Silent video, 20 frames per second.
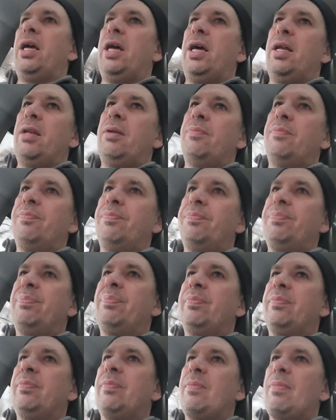then
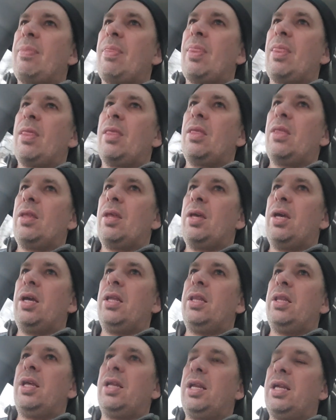
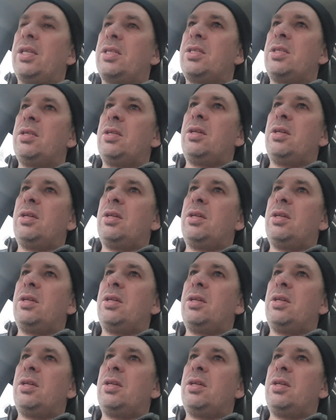and then get